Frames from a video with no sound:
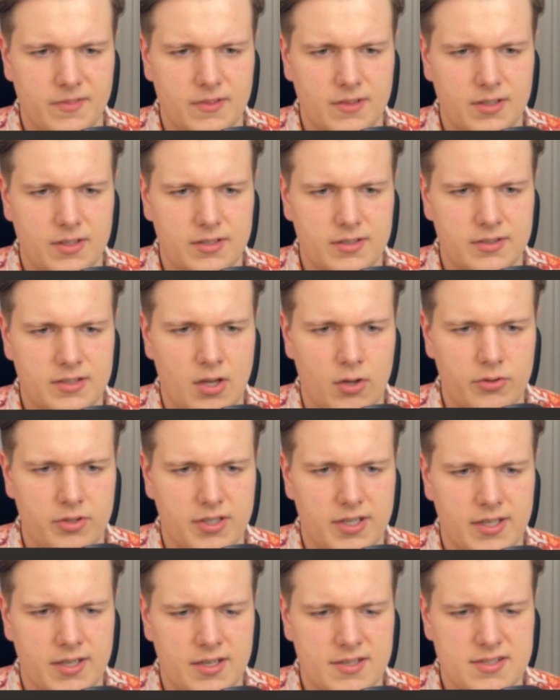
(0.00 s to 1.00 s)
now the
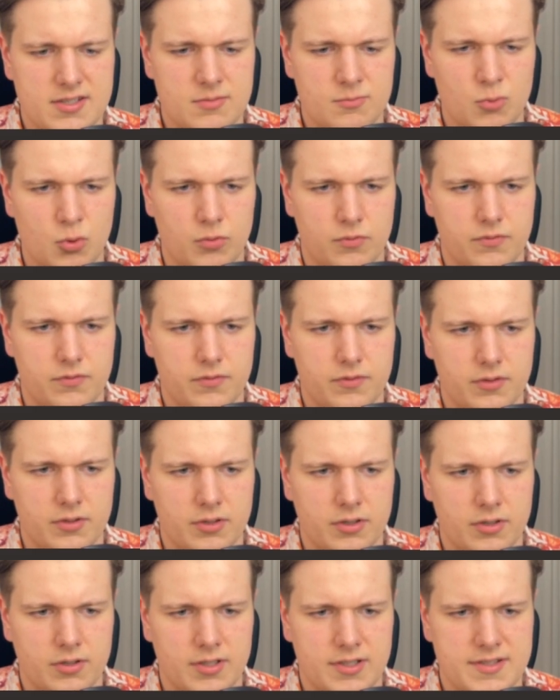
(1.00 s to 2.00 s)
king has to move.
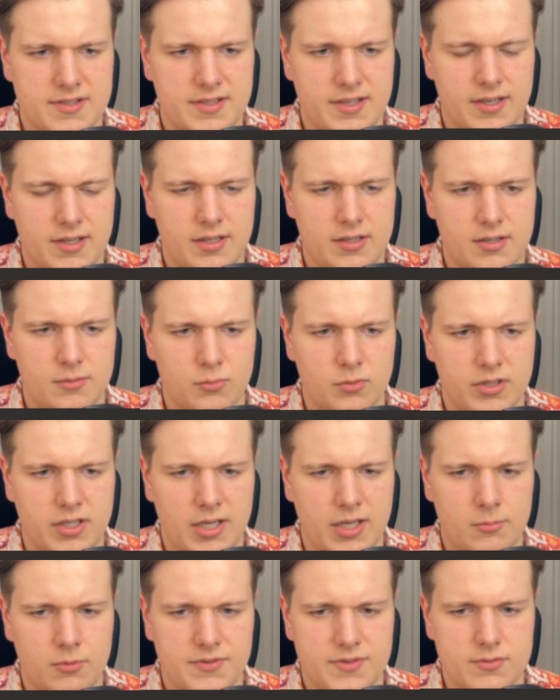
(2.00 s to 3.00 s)
Let's say the
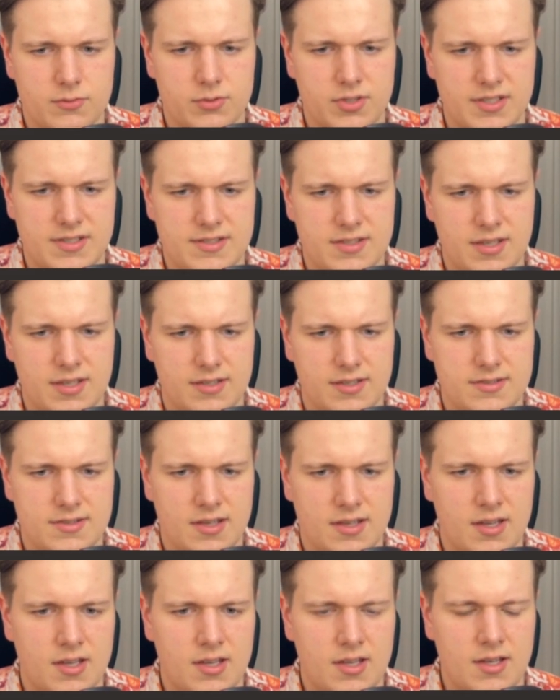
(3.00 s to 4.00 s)
king moves to d6.
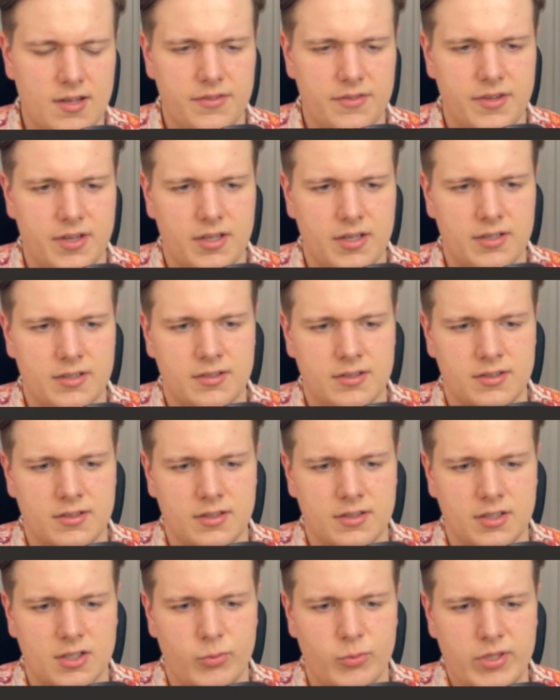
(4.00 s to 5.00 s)
Then
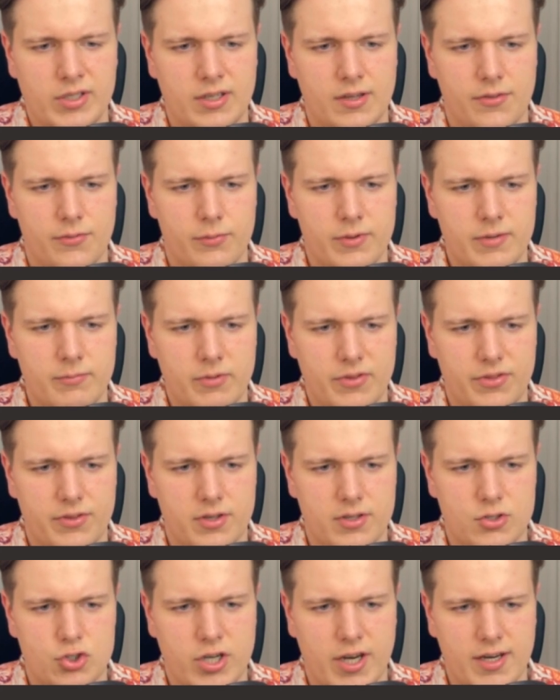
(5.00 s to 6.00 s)
queen d3 with
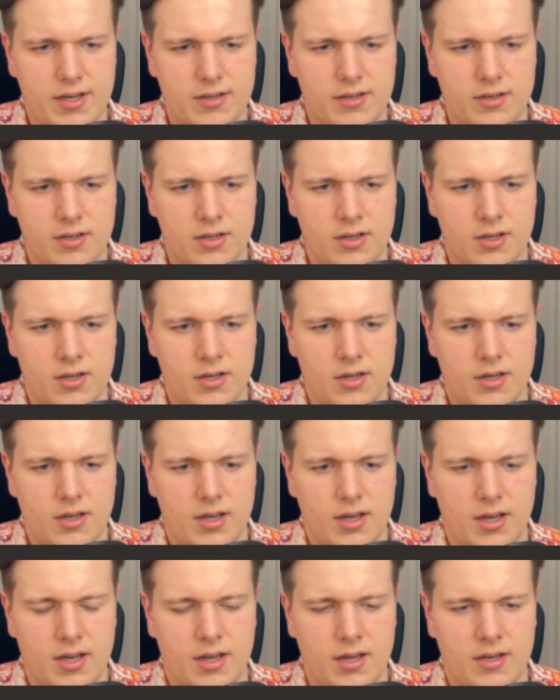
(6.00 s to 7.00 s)
check.
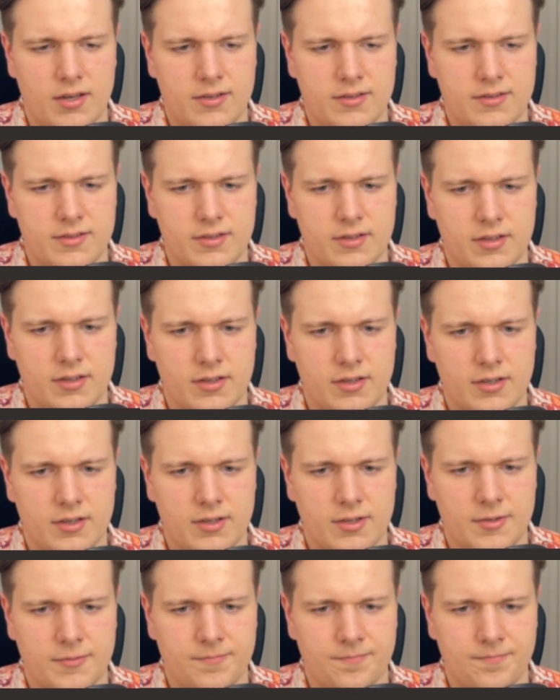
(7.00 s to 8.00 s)
And
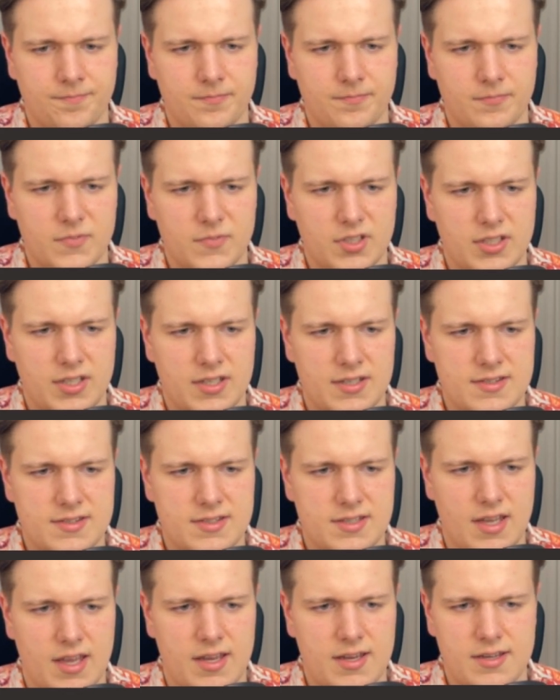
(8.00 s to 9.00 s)
king
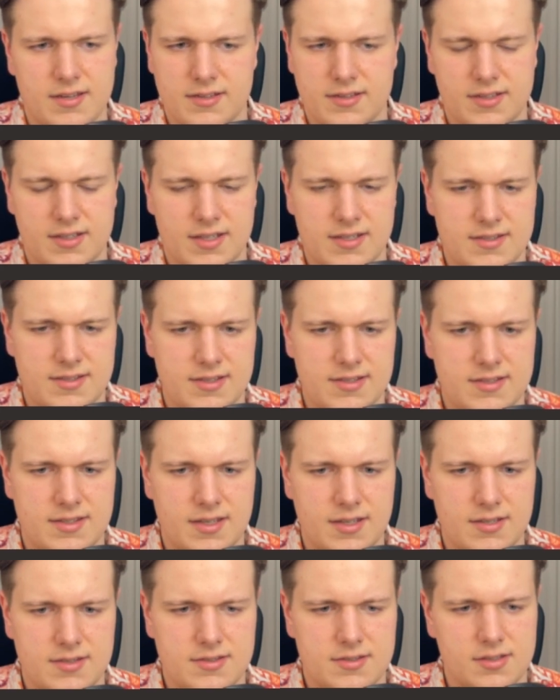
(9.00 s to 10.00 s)

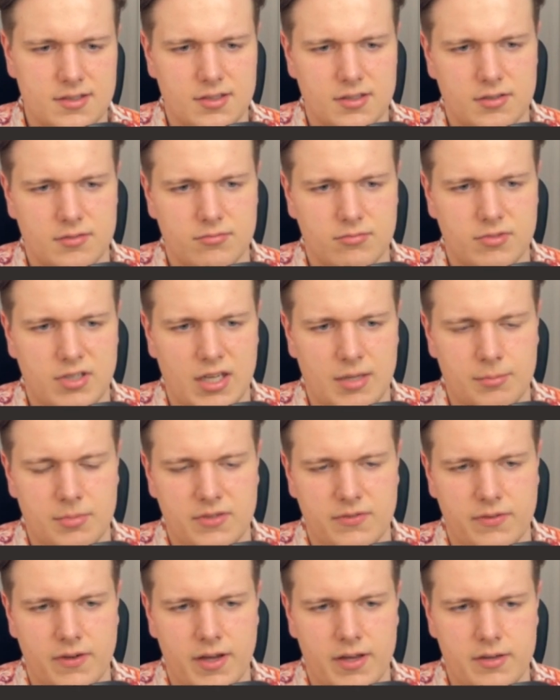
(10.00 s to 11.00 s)
c6, king
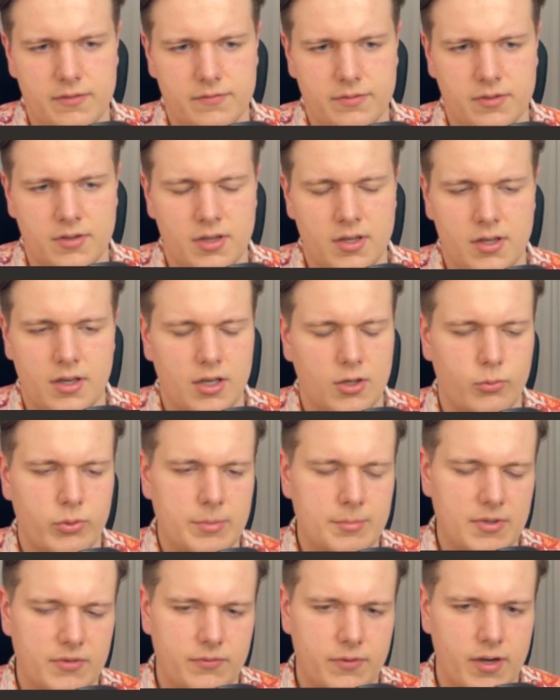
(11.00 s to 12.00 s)
b5, queen
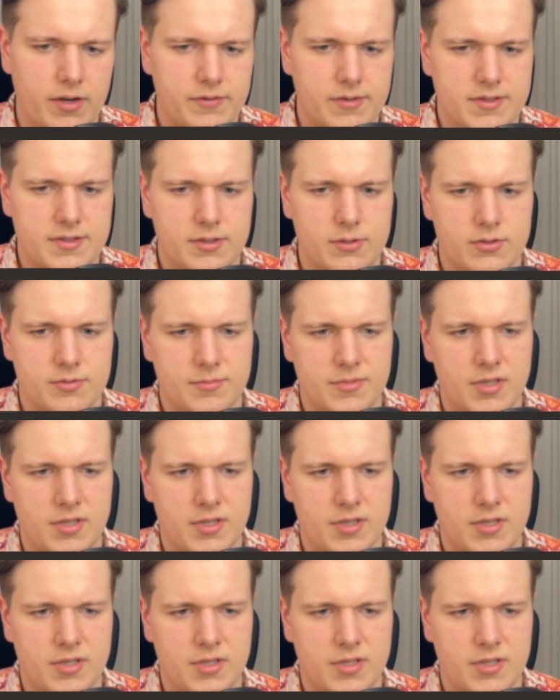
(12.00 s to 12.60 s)
b5, excuse me,